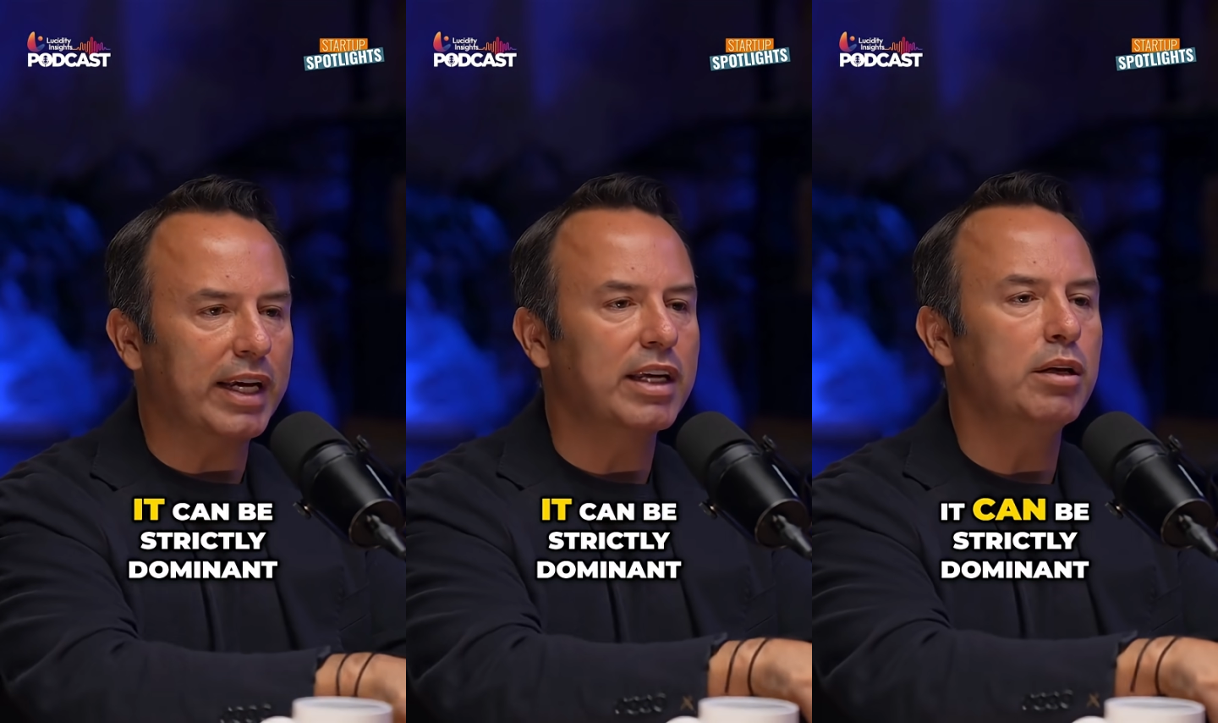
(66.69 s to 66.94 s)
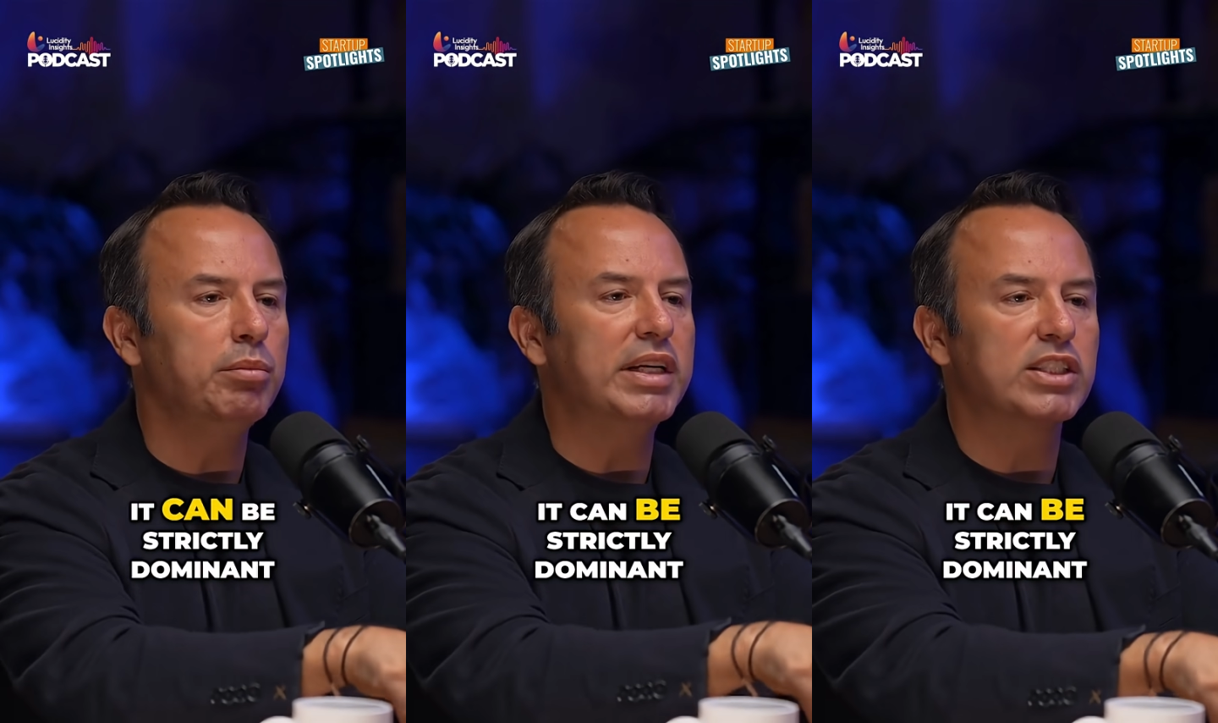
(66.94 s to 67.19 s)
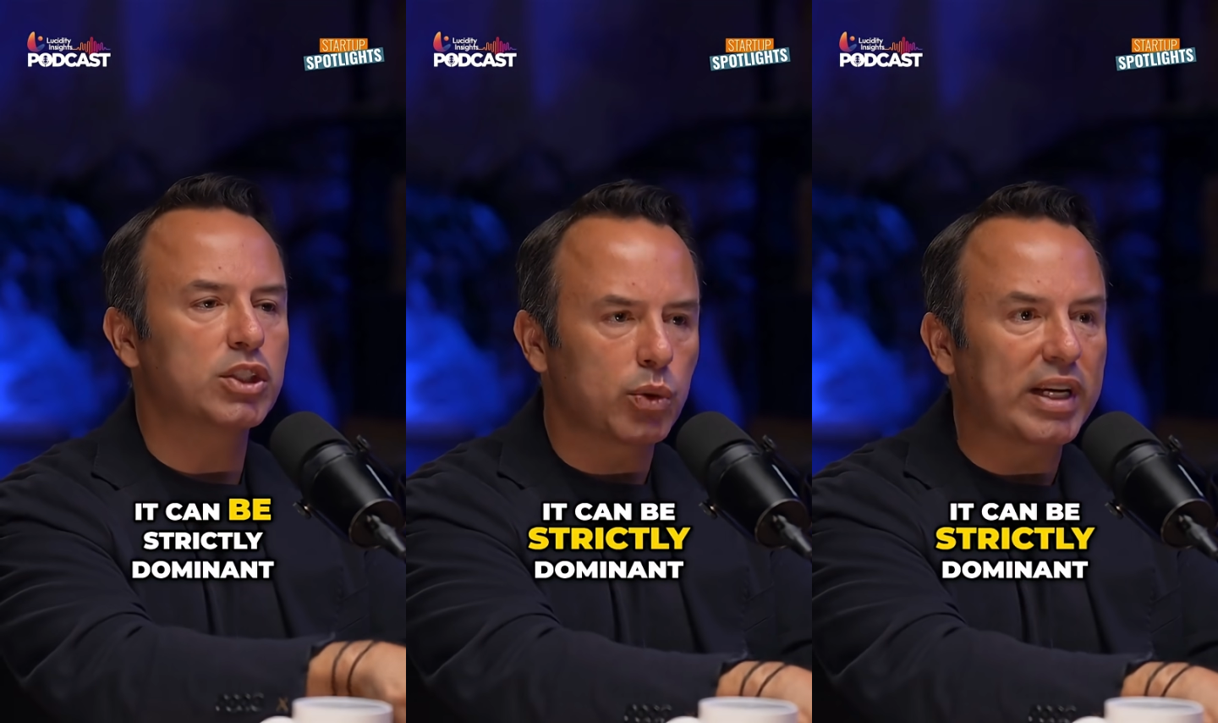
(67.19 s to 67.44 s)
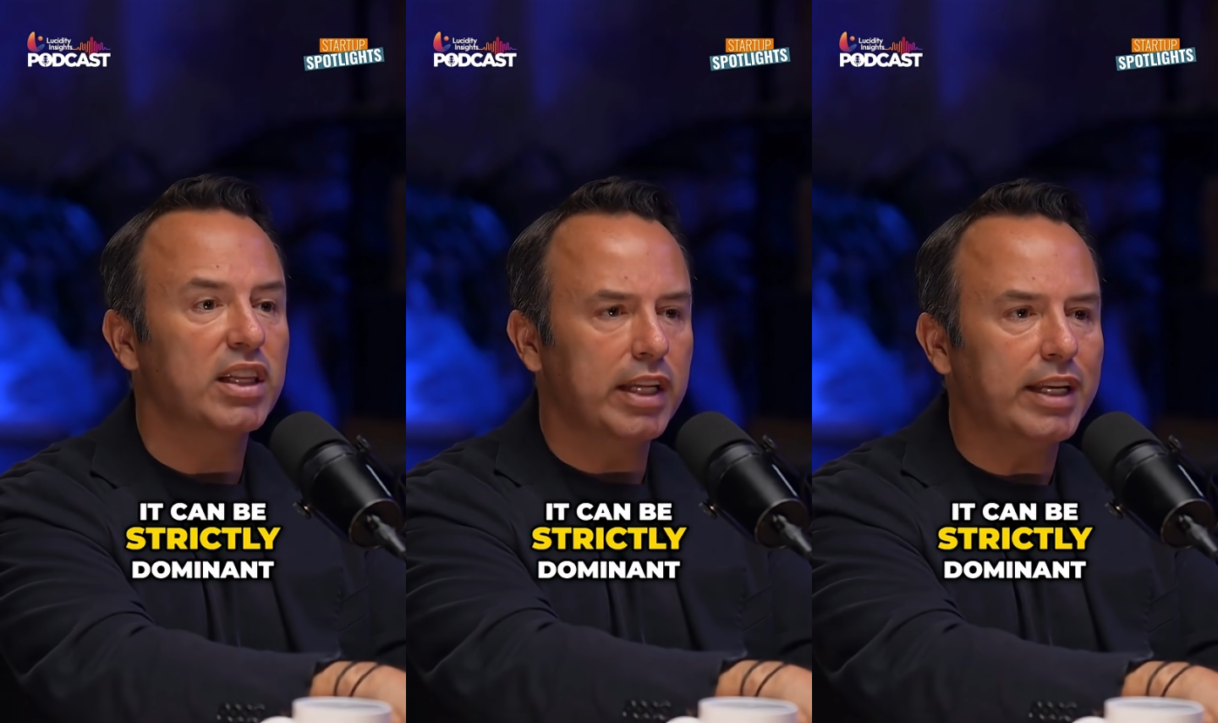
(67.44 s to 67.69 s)
it can be
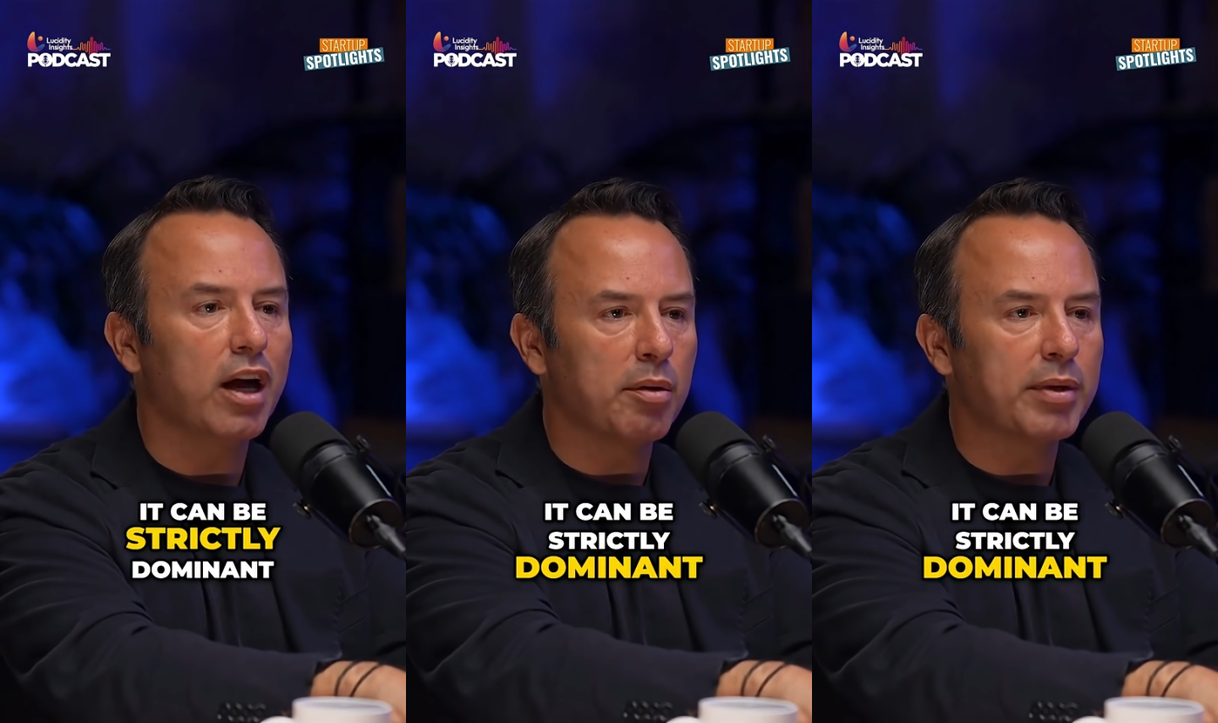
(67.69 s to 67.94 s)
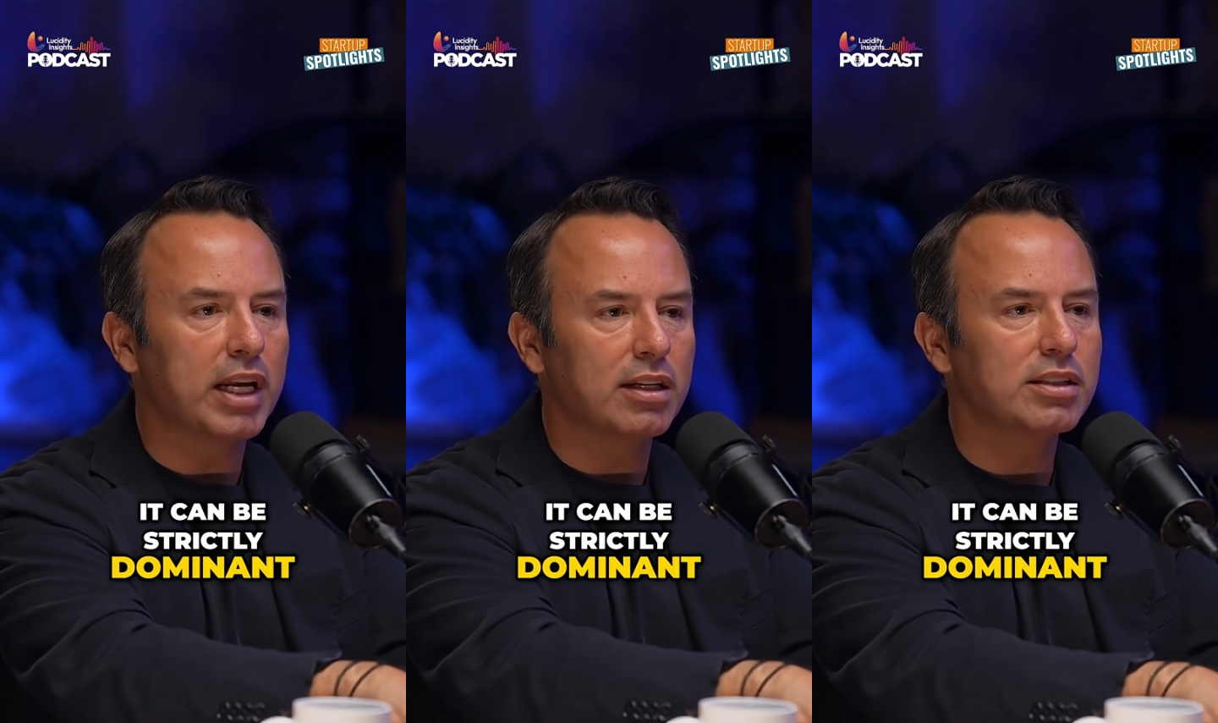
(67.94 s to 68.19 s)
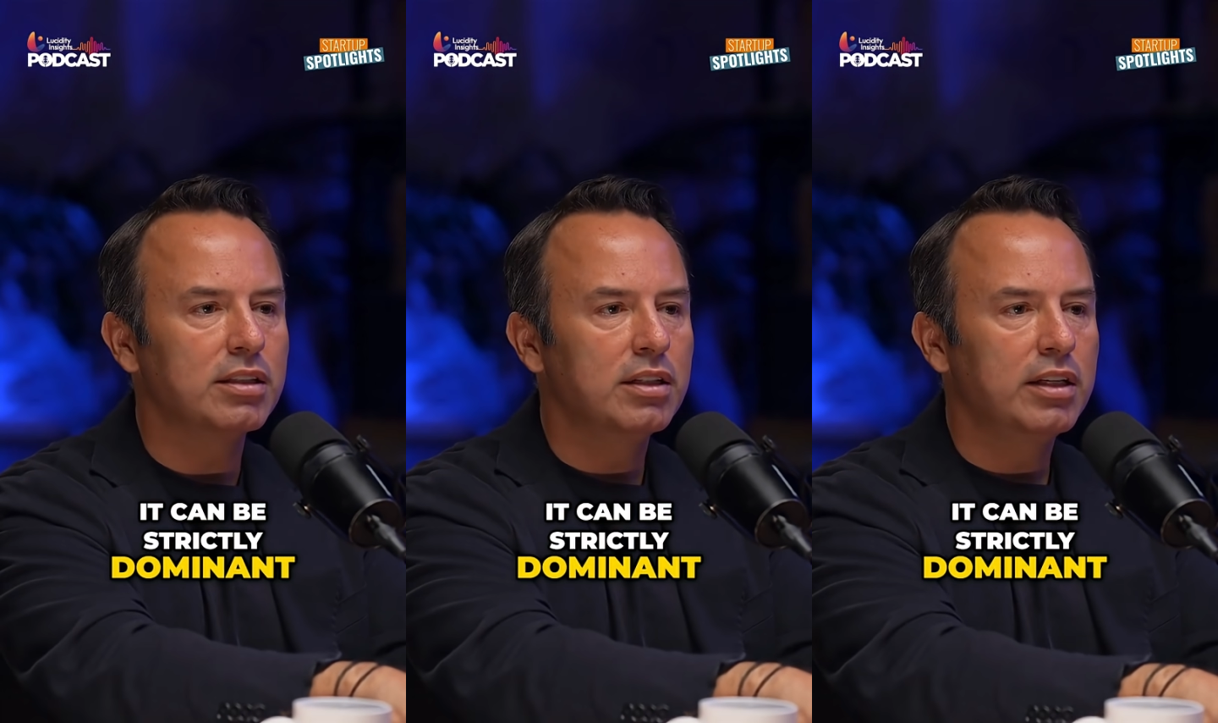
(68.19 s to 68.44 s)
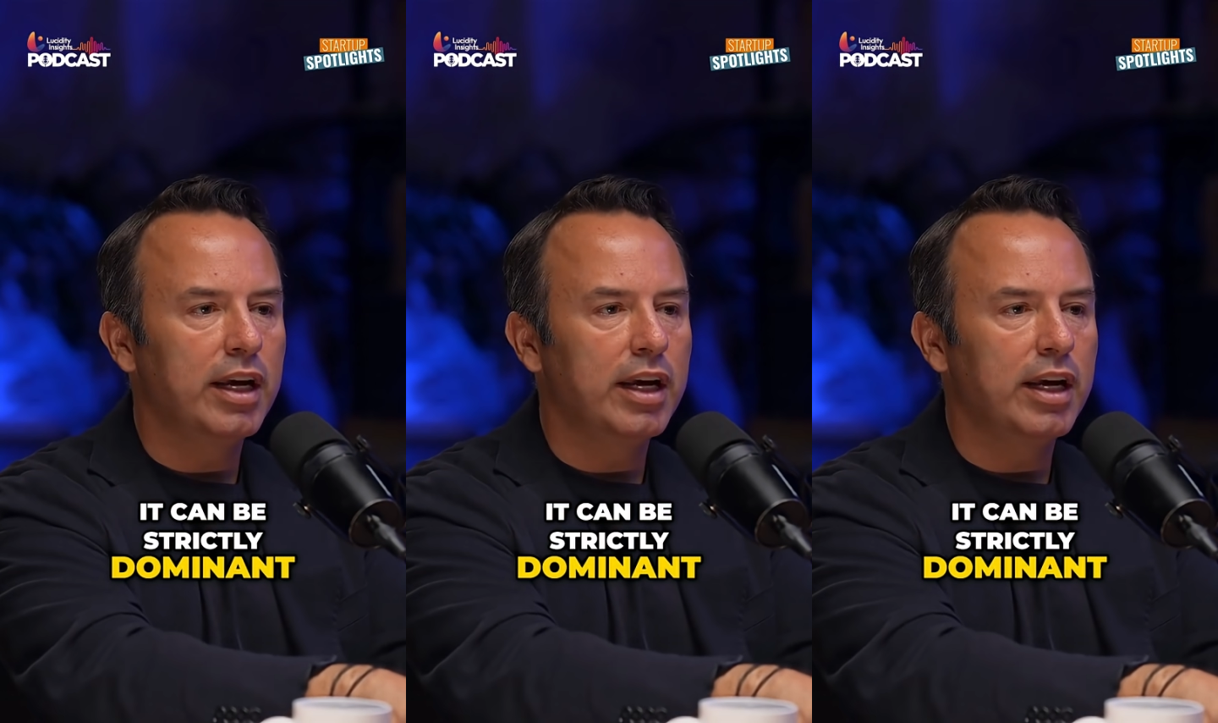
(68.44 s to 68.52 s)
strictly dominant,